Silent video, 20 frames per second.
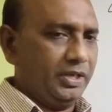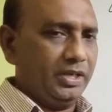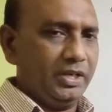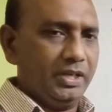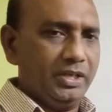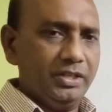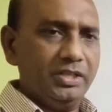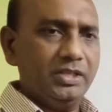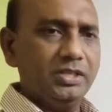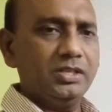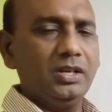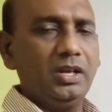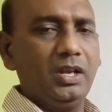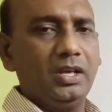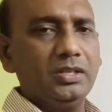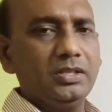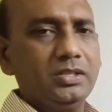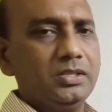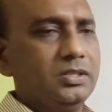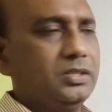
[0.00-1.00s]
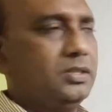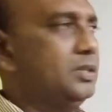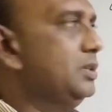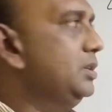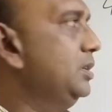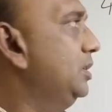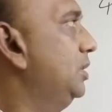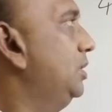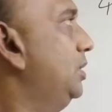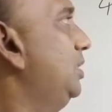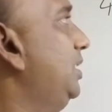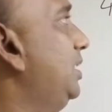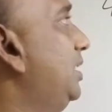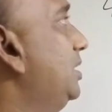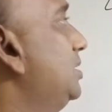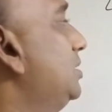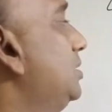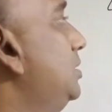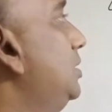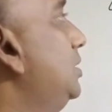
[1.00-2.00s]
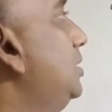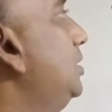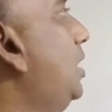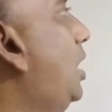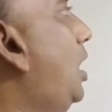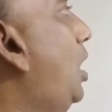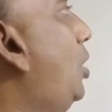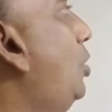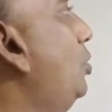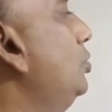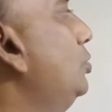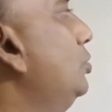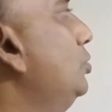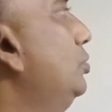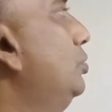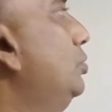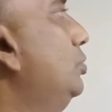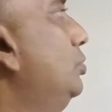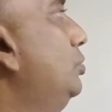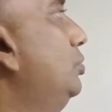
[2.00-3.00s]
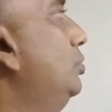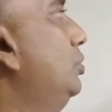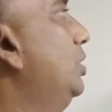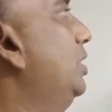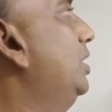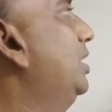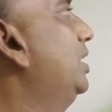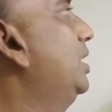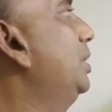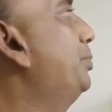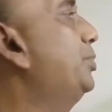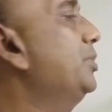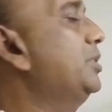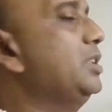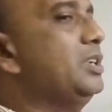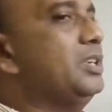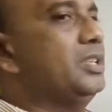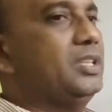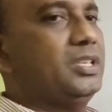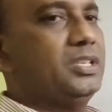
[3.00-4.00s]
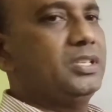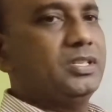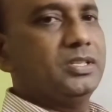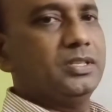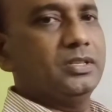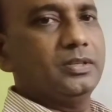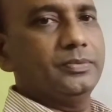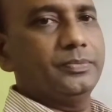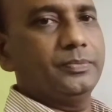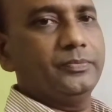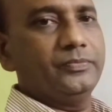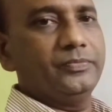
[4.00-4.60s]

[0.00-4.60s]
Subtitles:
In this class, let us learn how to represent these